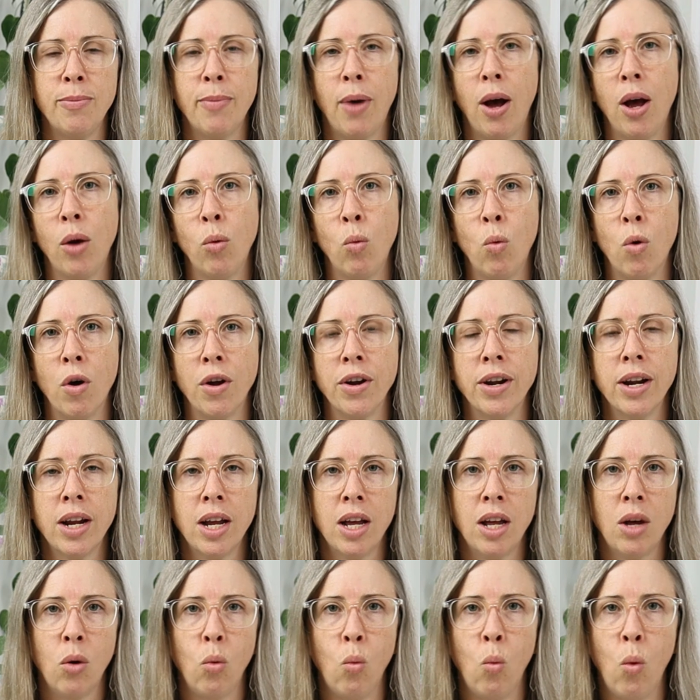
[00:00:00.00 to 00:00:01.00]
might want
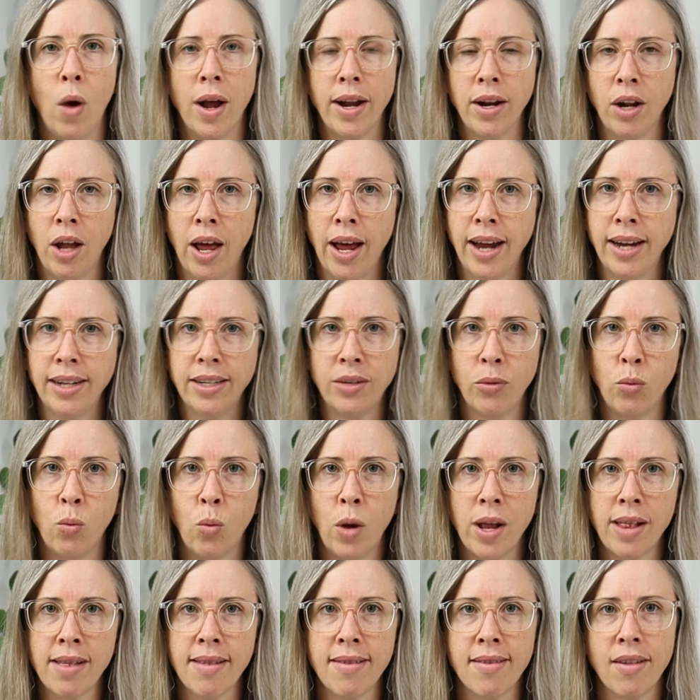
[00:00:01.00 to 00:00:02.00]
one light to
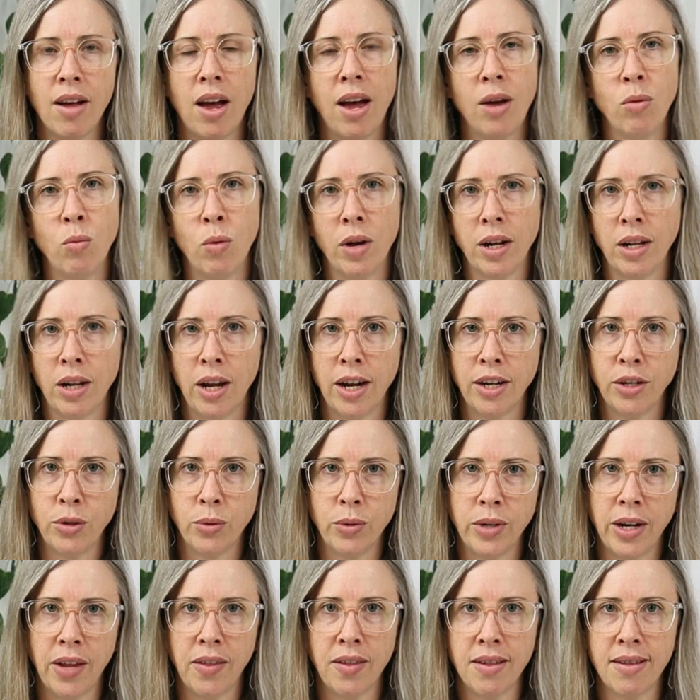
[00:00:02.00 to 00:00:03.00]
one side, one light to
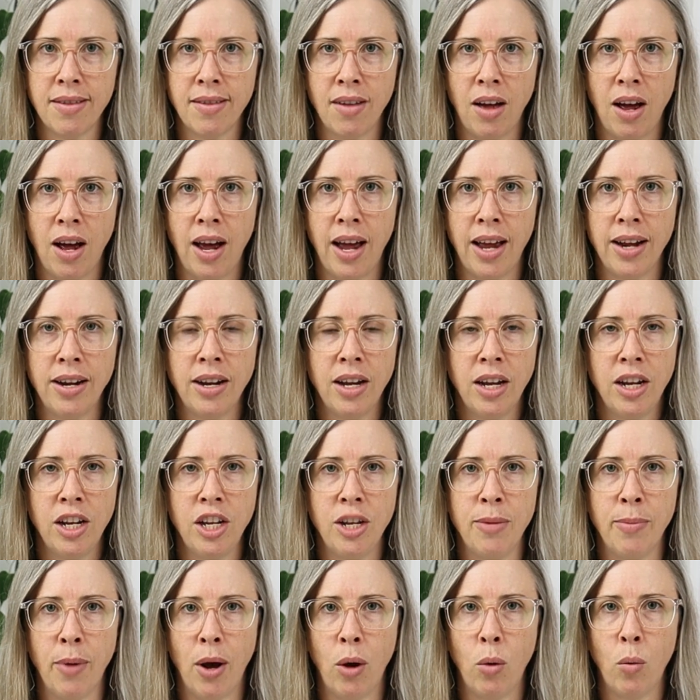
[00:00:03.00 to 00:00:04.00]
another side.
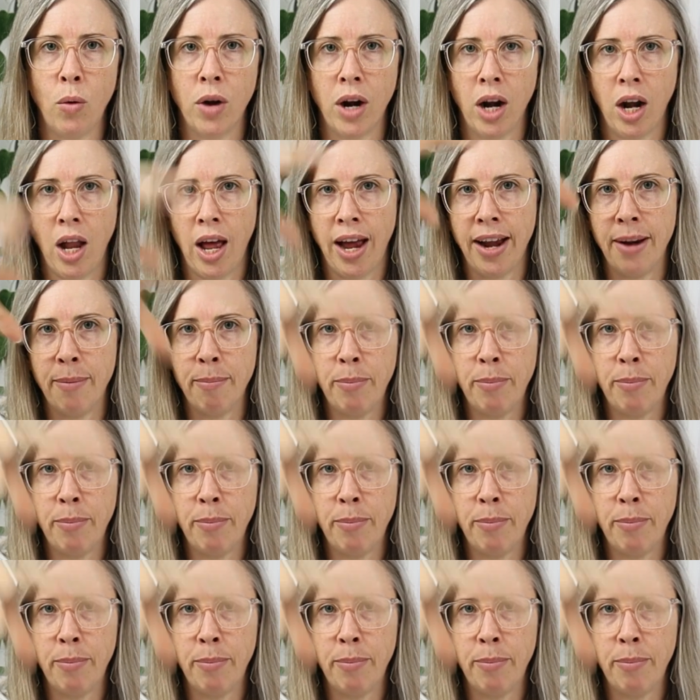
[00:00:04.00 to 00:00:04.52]
You might want a light